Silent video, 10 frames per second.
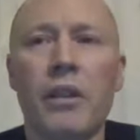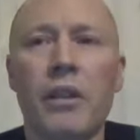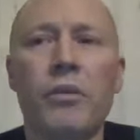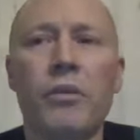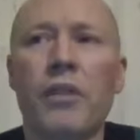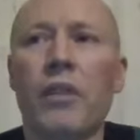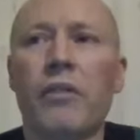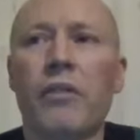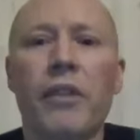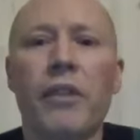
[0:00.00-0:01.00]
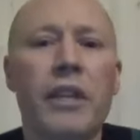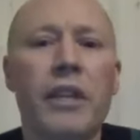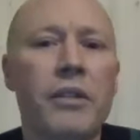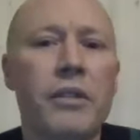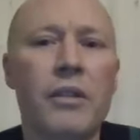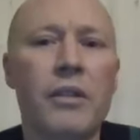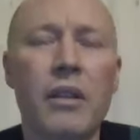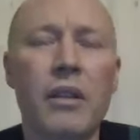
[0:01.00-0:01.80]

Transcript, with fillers: You know, good solid foundations,